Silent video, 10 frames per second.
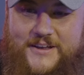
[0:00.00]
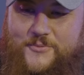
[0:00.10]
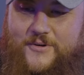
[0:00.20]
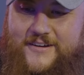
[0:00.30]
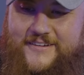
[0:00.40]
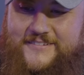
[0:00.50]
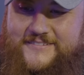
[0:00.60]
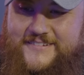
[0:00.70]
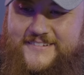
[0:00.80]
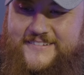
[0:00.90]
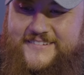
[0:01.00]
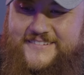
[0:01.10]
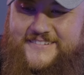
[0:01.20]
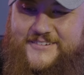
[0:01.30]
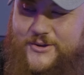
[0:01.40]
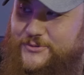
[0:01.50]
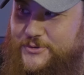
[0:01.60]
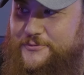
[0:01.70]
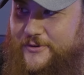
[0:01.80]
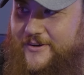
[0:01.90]
so I didn't want to go
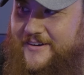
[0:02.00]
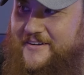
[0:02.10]
too far